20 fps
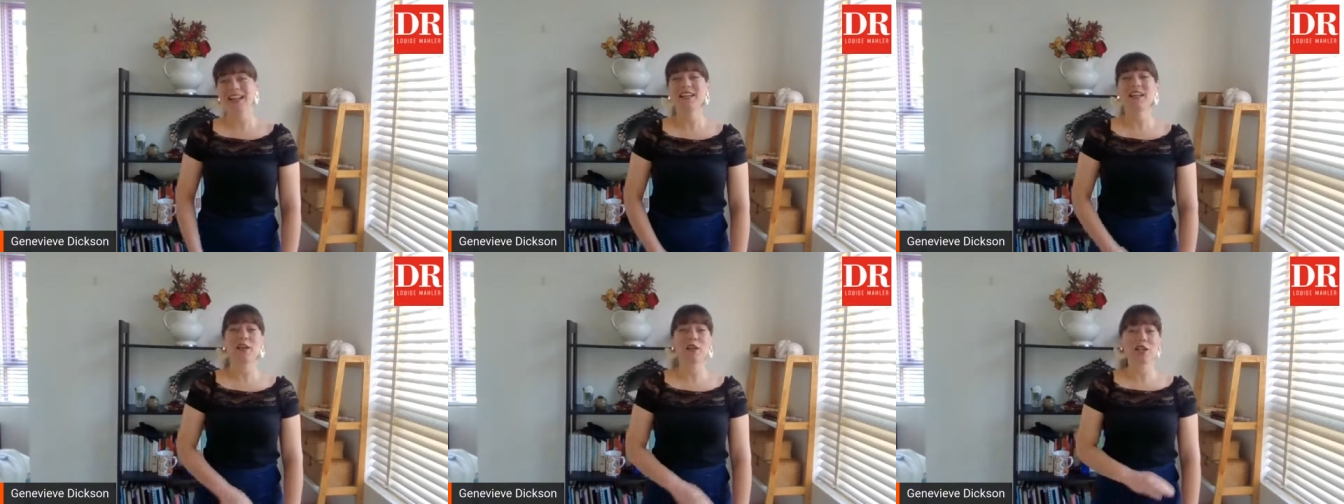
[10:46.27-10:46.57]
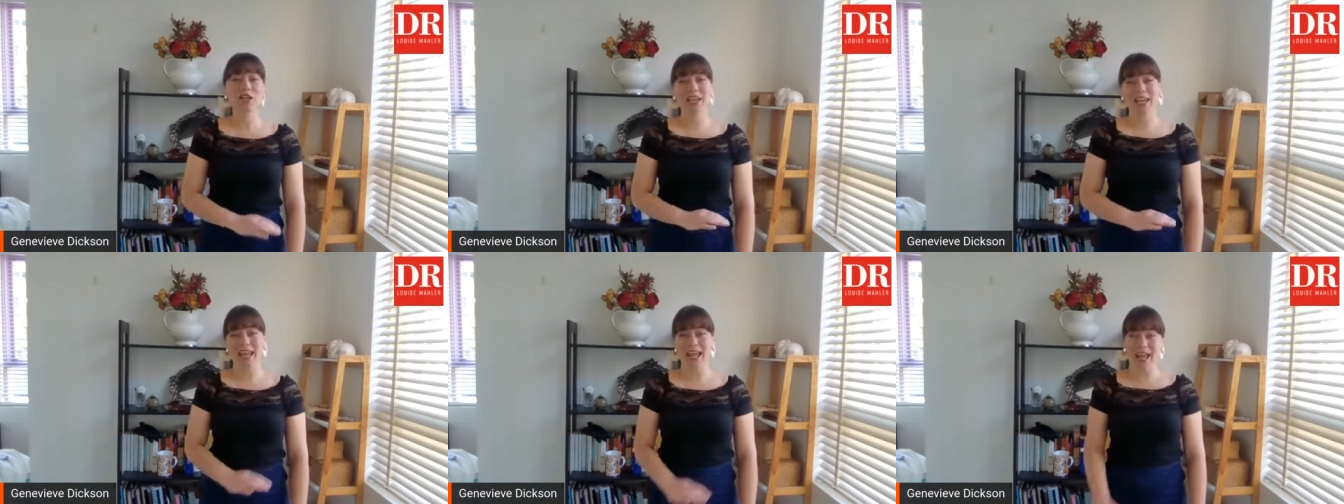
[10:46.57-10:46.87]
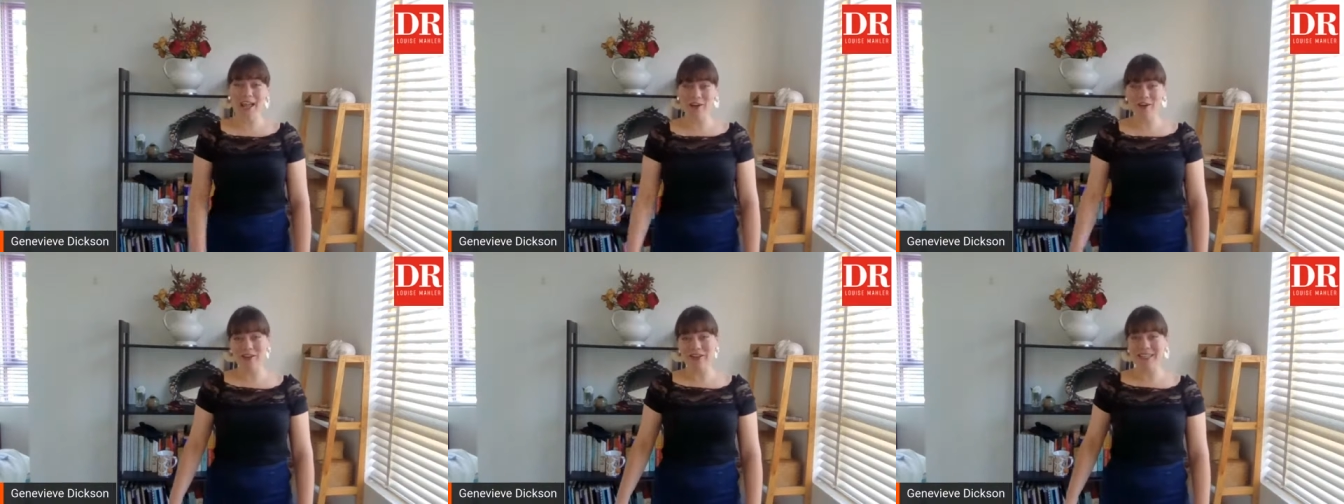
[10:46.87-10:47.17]
Now, you
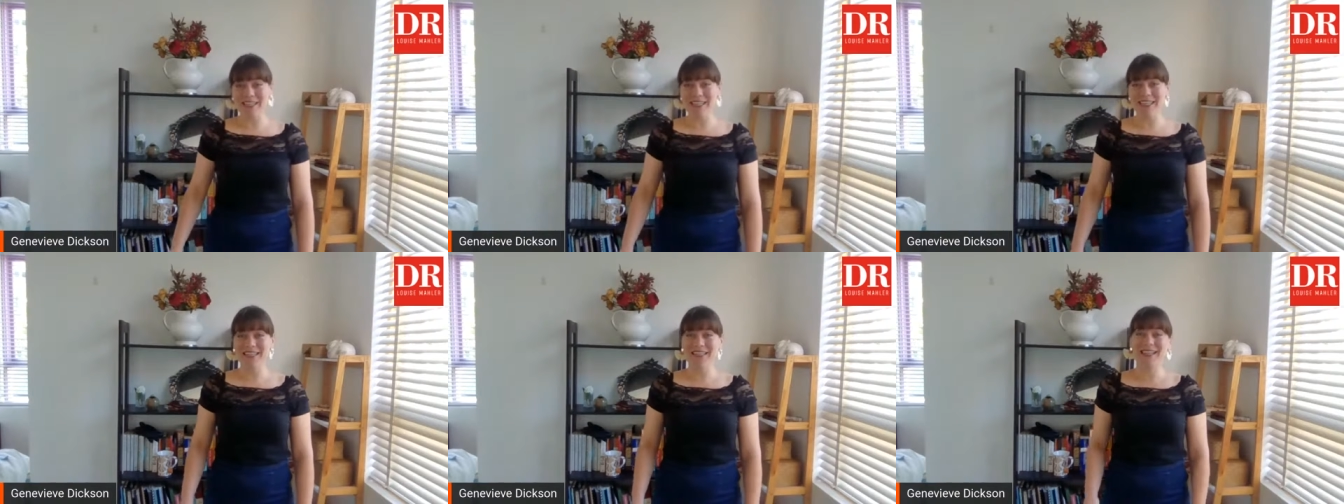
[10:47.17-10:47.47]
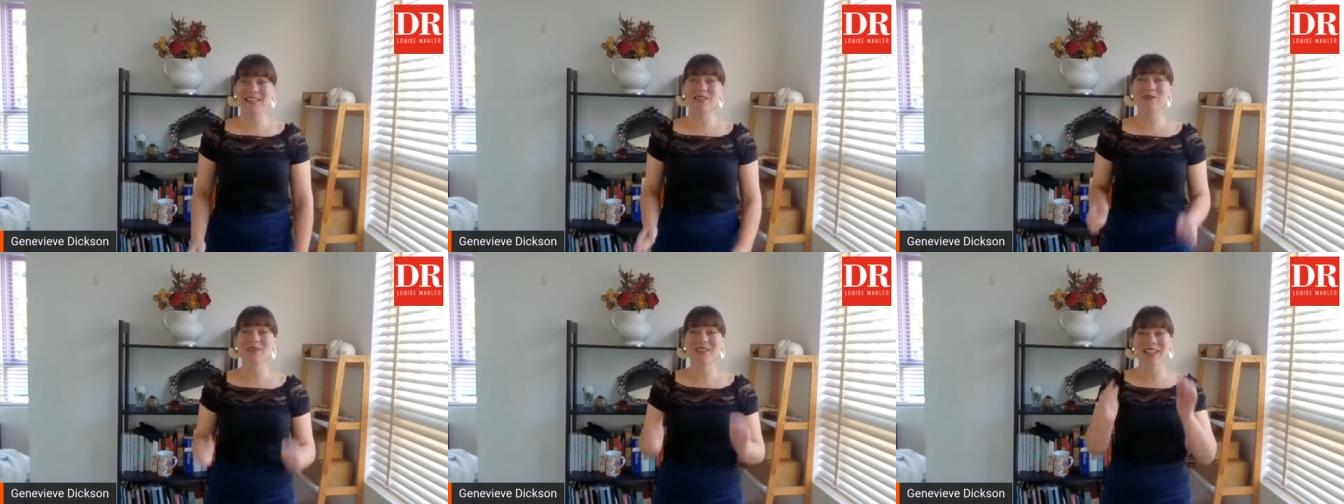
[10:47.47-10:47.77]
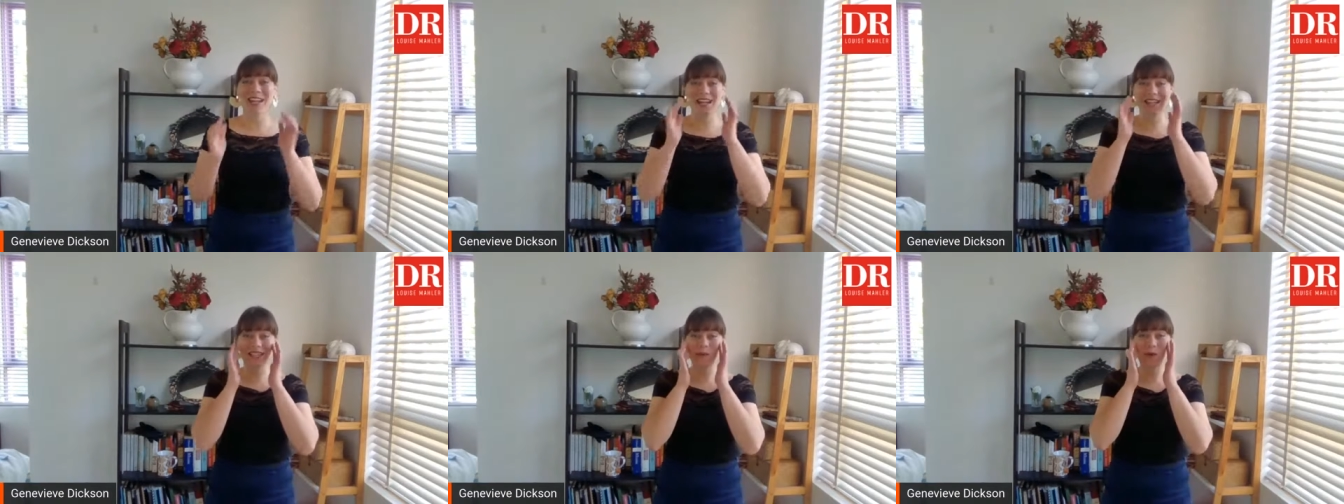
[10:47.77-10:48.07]
cannot sing this
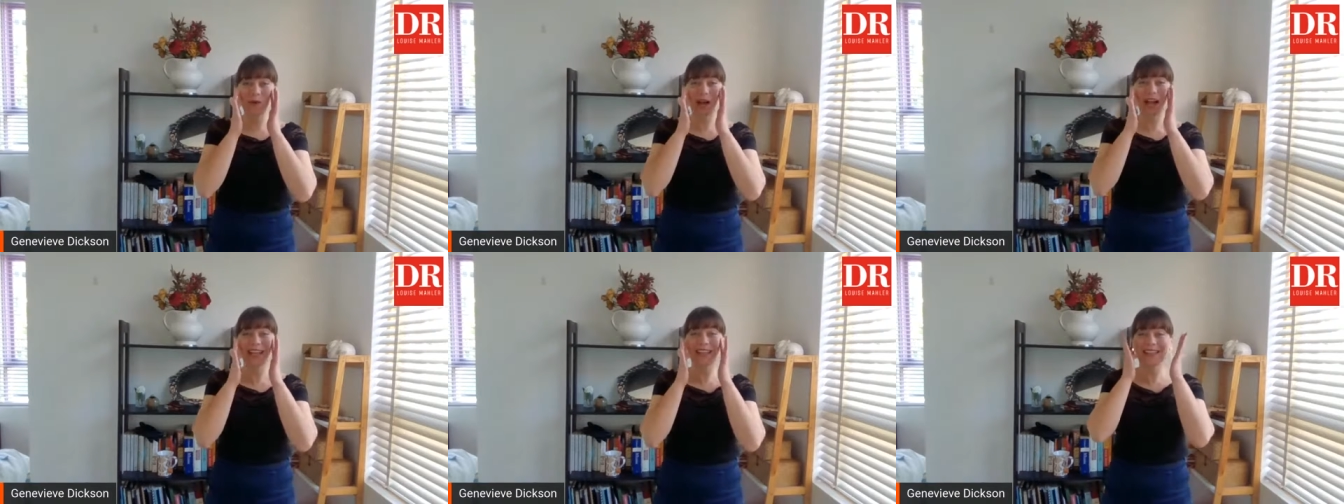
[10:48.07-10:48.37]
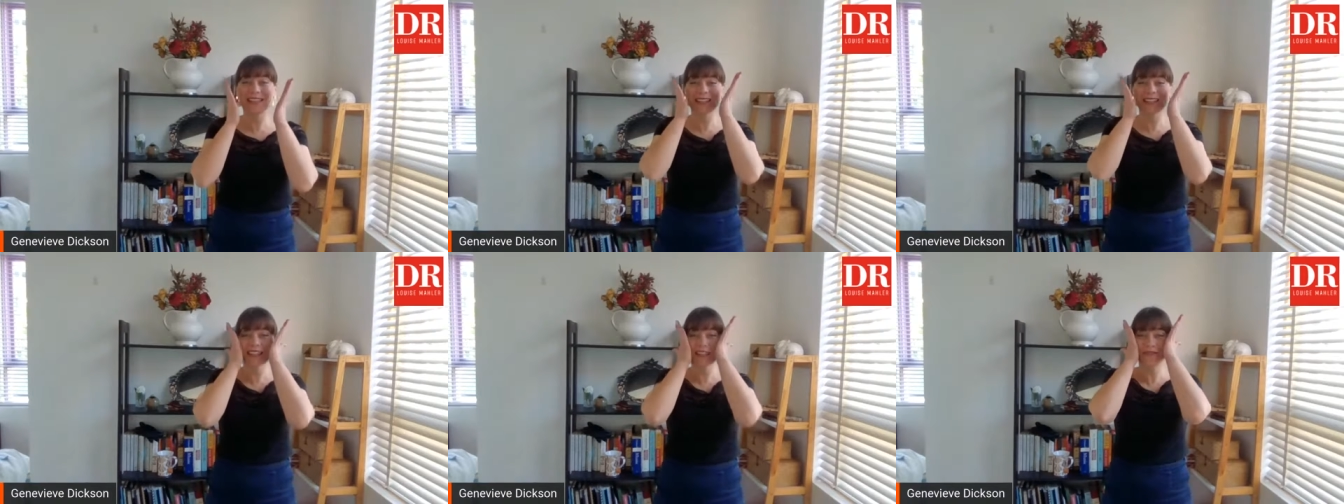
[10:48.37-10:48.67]
without smiling,